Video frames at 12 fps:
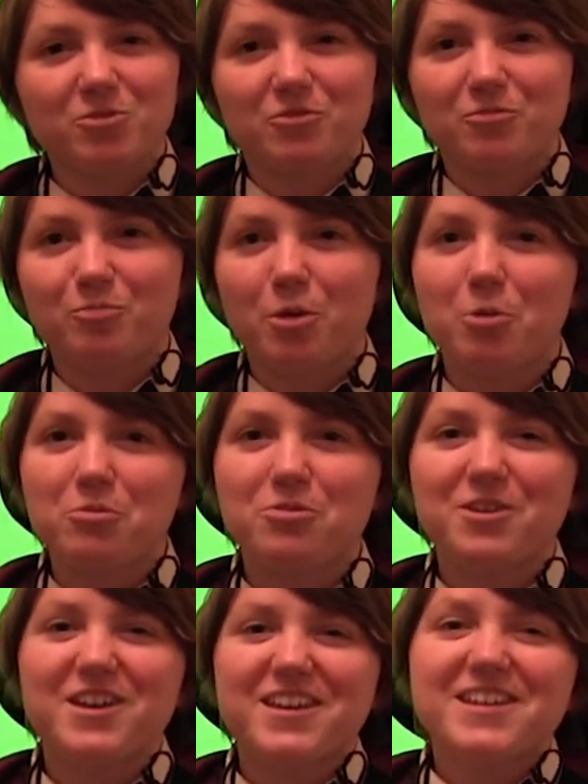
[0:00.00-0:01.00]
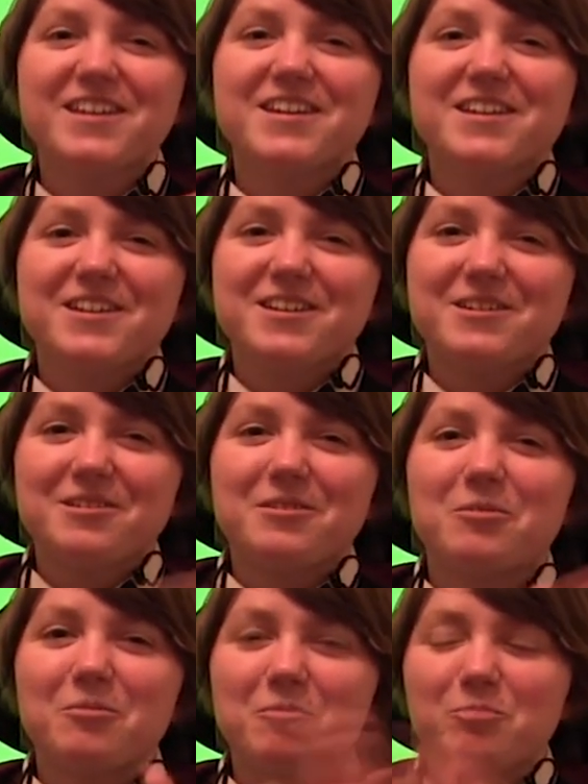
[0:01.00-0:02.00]
sort of both
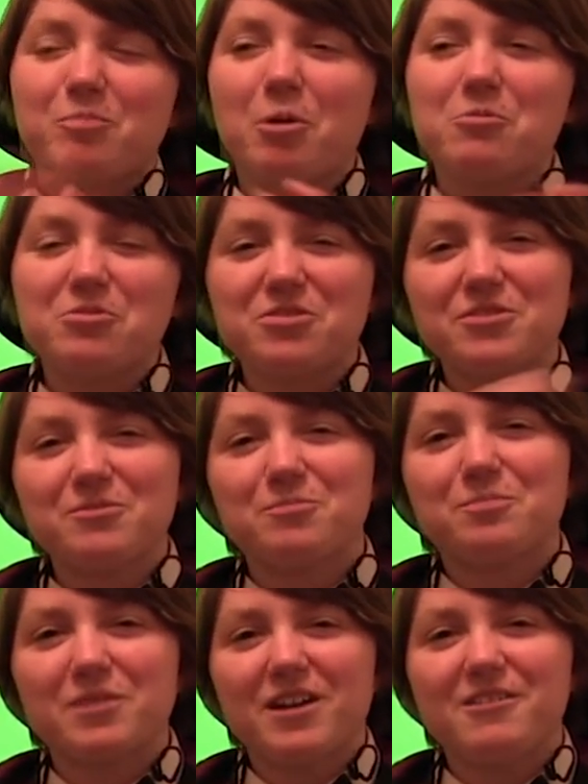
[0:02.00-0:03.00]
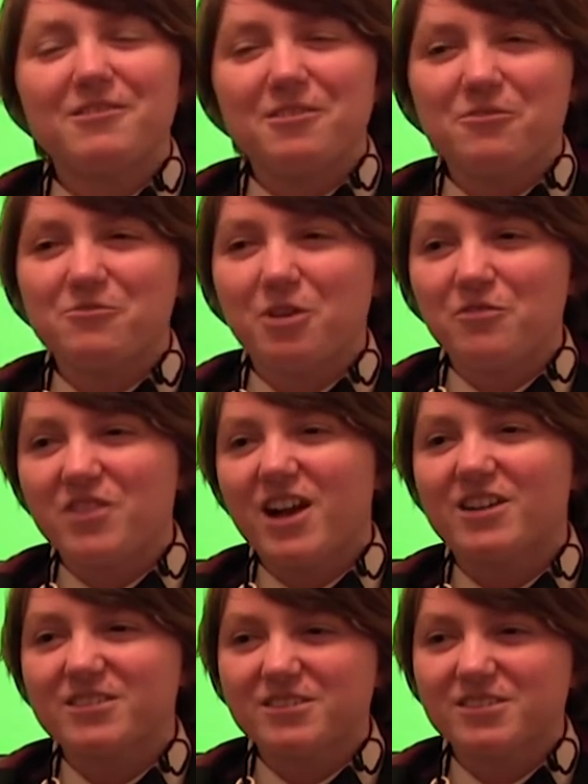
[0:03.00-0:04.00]
both of, of the
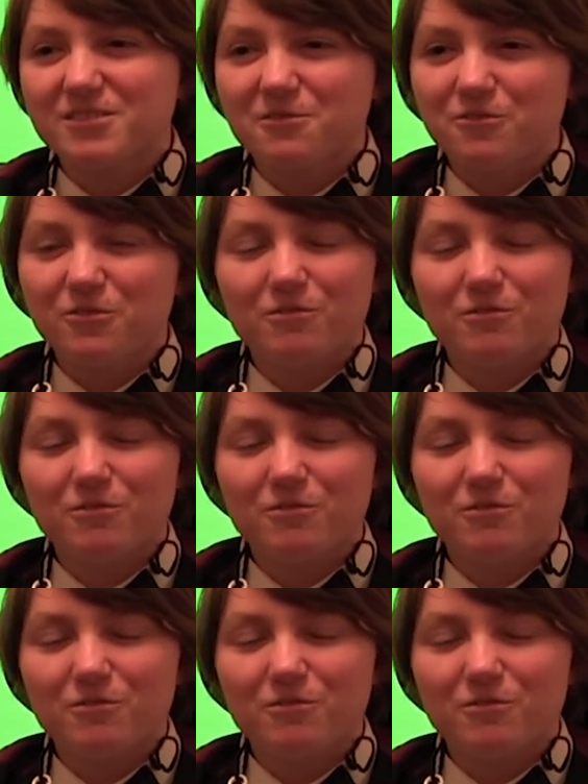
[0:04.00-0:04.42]
actors that have